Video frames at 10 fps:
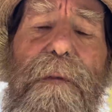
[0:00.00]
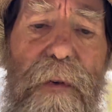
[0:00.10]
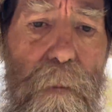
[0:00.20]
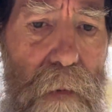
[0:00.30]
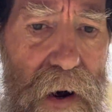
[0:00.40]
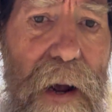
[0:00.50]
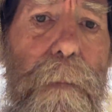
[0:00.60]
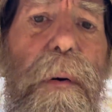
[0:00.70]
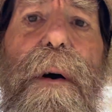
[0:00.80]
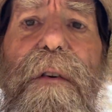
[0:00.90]
for my
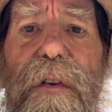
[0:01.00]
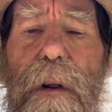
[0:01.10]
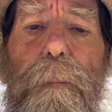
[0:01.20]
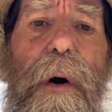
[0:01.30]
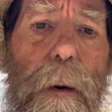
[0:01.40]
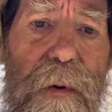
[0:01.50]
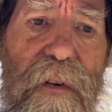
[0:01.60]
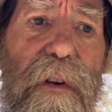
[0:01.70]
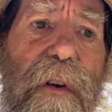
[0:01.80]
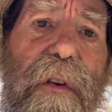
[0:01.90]
personal
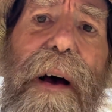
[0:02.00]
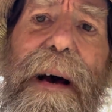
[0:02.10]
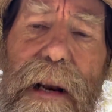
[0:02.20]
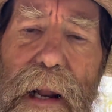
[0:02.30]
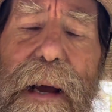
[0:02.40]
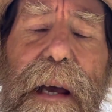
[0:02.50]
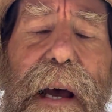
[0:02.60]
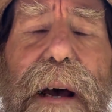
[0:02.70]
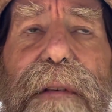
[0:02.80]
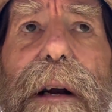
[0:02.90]
purposes, I like
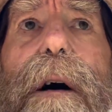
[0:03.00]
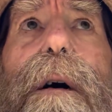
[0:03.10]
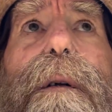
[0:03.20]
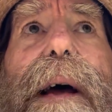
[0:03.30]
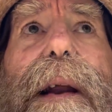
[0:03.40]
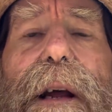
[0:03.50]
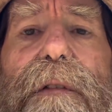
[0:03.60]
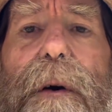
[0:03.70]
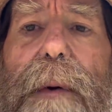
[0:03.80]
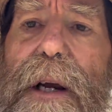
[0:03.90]
having all that
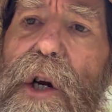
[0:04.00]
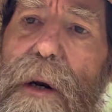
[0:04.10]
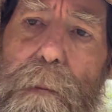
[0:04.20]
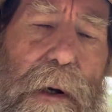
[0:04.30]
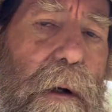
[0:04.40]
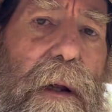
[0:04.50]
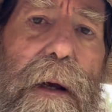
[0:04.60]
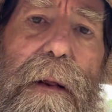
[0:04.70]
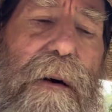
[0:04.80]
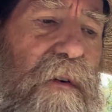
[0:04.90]
information built
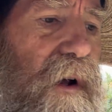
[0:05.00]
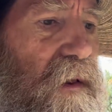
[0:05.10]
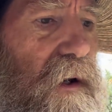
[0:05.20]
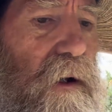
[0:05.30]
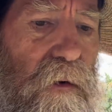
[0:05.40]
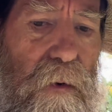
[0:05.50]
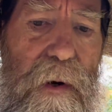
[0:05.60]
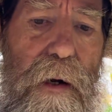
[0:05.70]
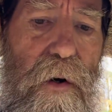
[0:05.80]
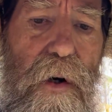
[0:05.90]
in. There's nothing else for
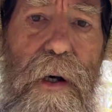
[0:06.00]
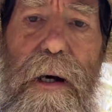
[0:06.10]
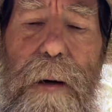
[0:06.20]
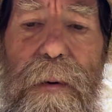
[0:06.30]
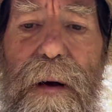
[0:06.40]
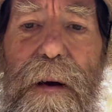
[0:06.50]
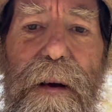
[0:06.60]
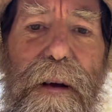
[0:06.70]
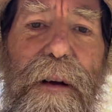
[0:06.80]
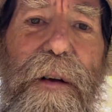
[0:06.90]
me to hook up.
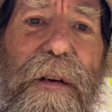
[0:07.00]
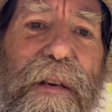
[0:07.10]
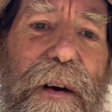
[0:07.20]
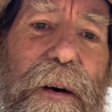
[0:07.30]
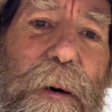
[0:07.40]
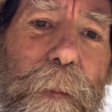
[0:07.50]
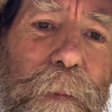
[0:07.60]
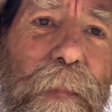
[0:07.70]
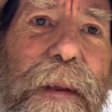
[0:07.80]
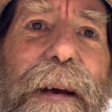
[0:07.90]
So
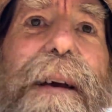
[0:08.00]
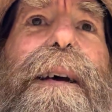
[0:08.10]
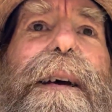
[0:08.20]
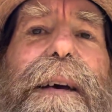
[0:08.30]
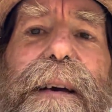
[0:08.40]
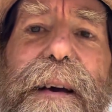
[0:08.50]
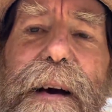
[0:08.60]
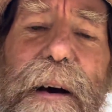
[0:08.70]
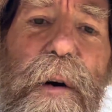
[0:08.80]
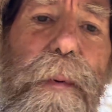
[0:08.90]

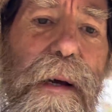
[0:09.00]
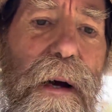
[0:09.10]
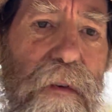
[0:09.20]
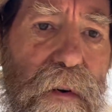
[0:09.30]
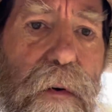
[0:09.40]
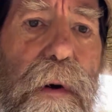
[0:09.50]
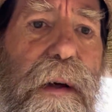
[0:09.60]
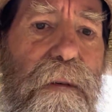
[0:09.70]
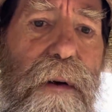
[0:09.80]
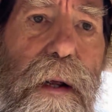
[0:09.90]
yeah, I hope you guys enjoy
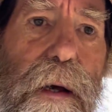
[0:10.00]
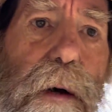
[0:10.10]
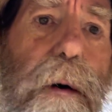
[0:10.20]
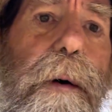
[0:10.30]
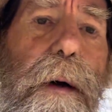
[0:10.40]
that video.